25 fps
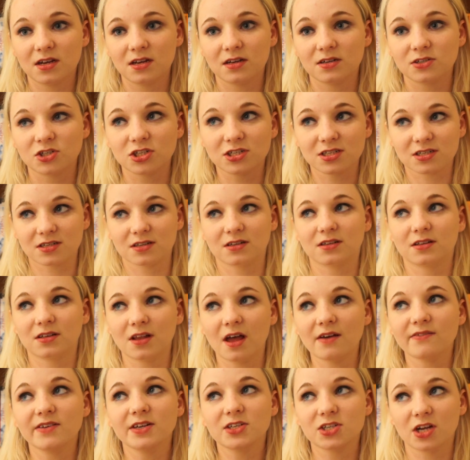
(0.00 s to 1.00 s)
just
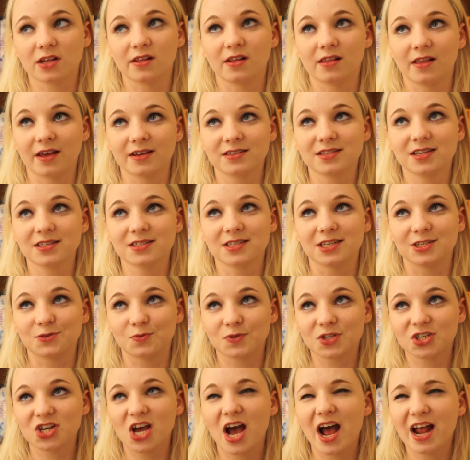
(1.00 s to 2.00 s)
love each other like sisters,
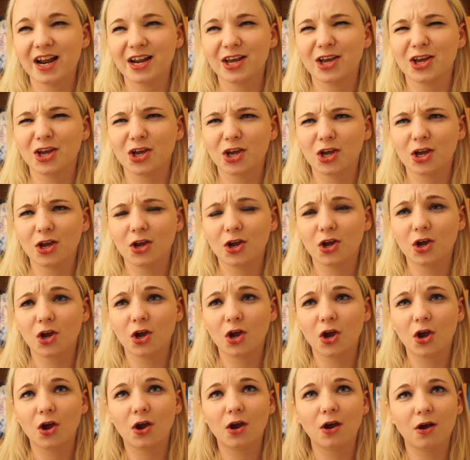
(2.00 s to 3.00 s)
which kind of
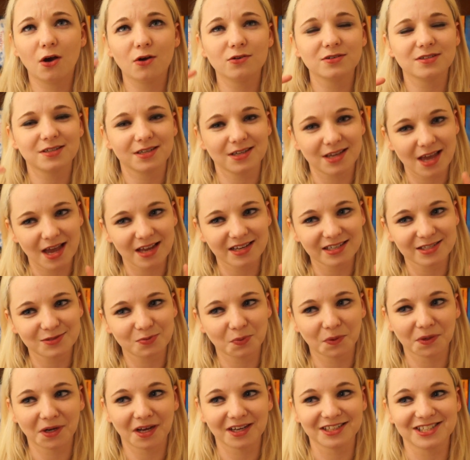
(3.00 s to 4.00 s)
goes against
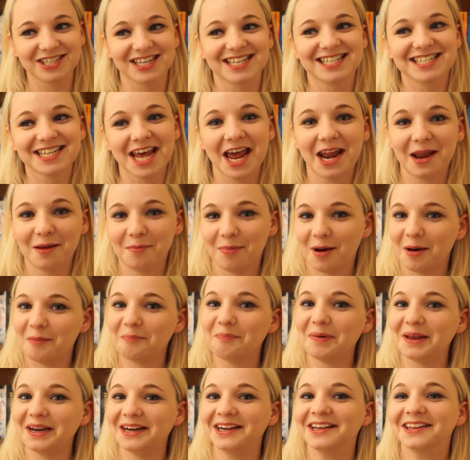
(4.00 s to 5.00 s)
what I just said about
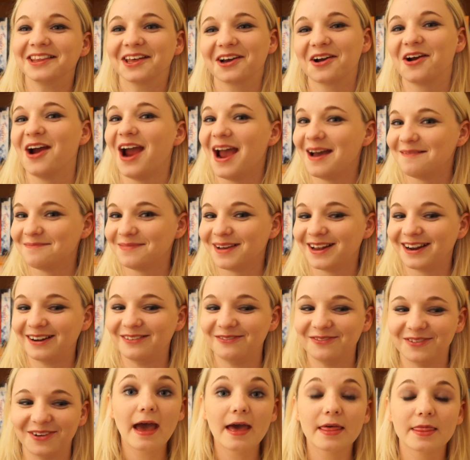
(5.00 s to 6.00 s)
beating the crap out
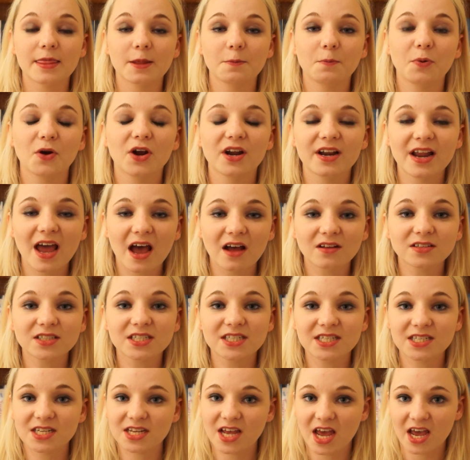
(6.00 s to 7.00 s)
of her. The
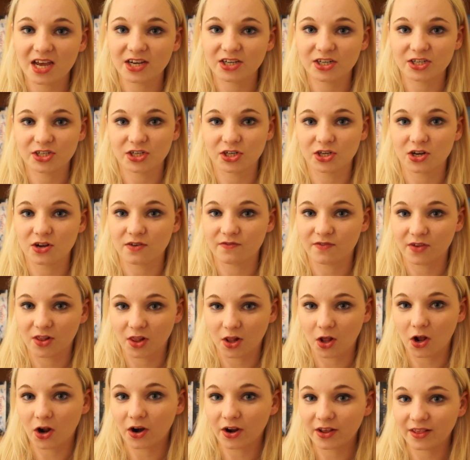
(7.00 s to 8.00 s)
pronunciation of a
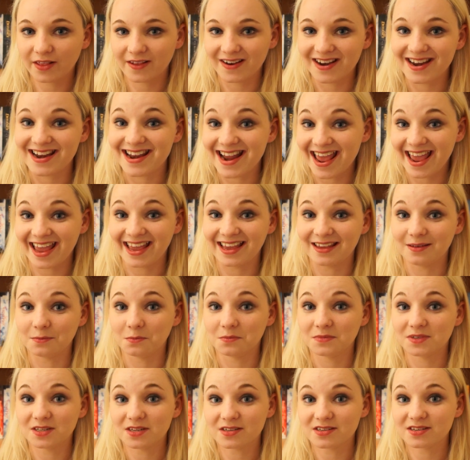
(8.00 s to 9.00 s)
lot of the
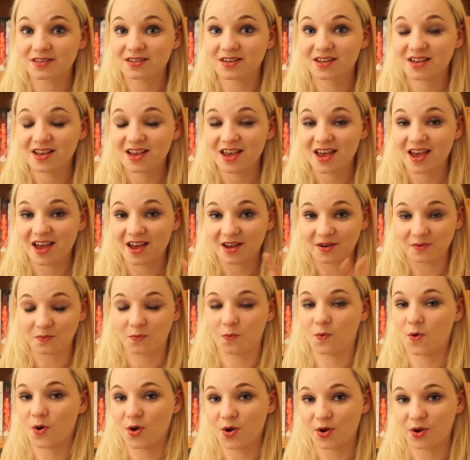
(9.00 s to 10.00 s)
names and
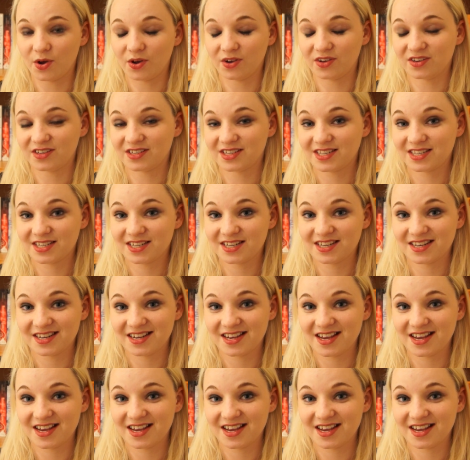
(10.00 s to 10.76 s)
words